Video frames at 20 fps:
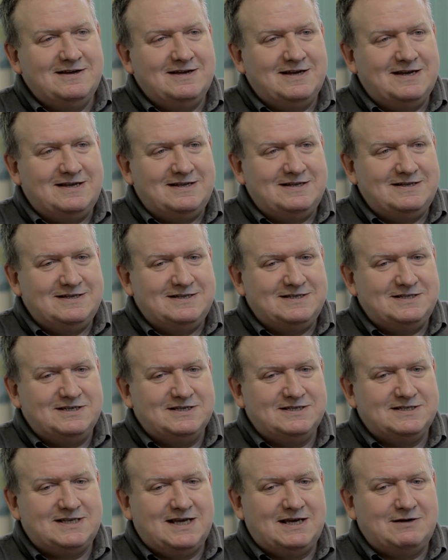And
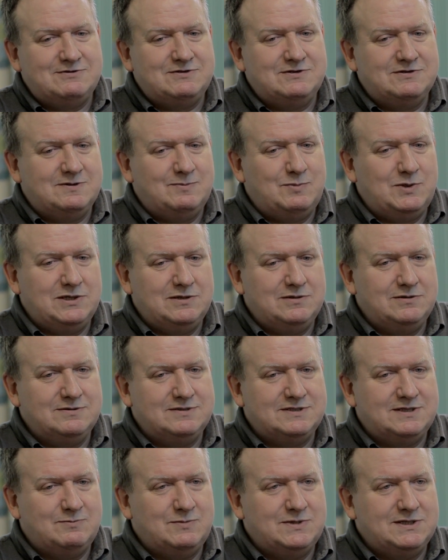just out of the blue,
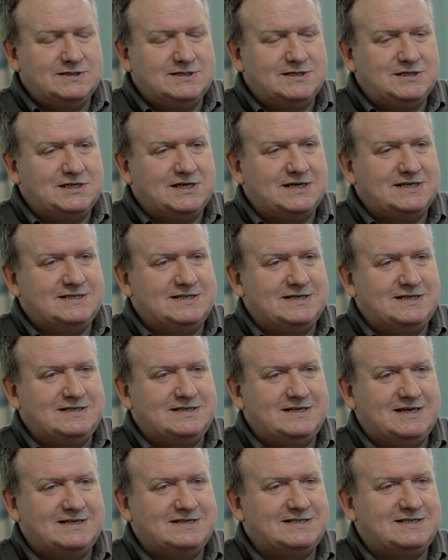someone suggested
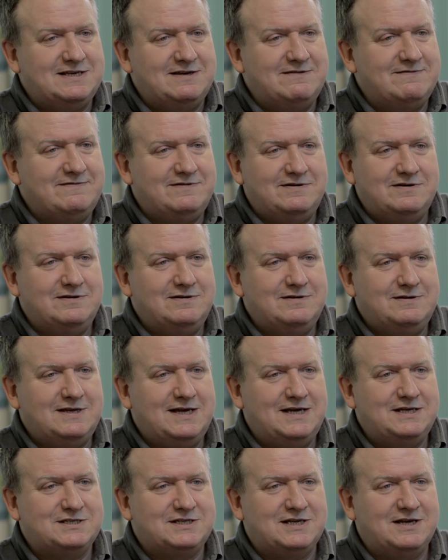testing for
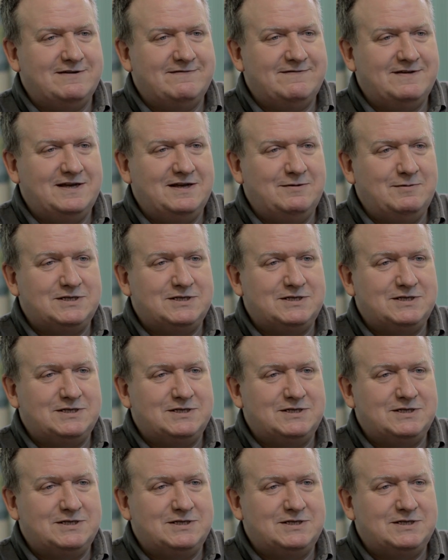HIV,